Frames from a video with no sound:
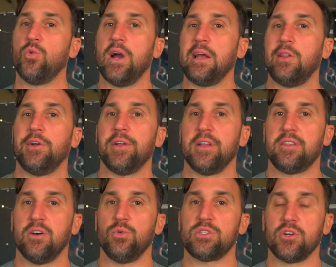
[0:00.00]
quite learn it
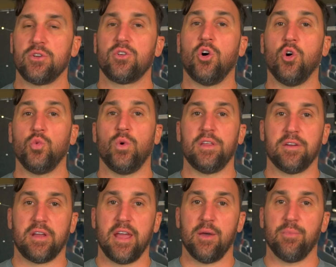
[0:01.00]
until we started cold weather
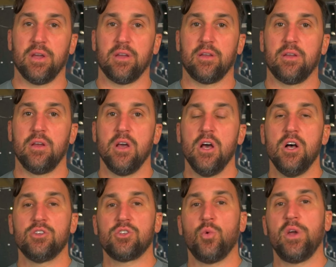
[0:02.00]
camping.
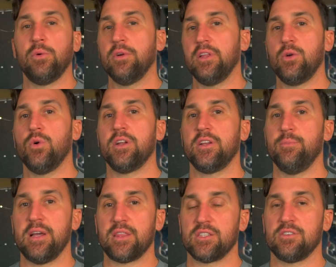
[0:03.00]
So we really wanted to
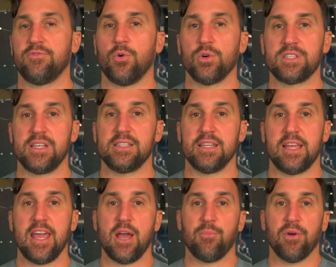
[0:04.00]
make this a four season
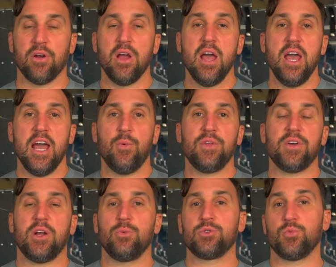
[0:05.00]
camper, and we
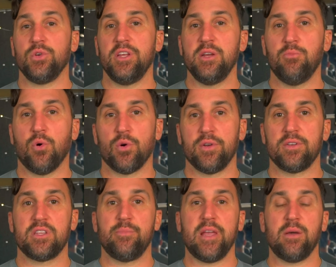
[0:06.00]
thought it was really important
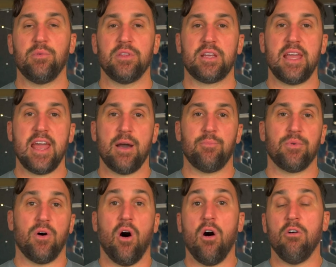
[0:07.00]
to be able to camp
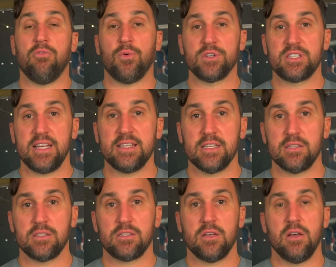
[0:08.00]
all four
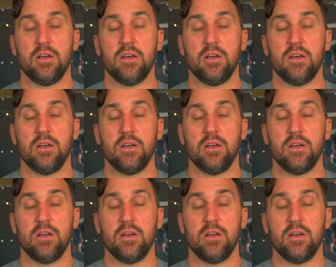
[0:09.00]
seasons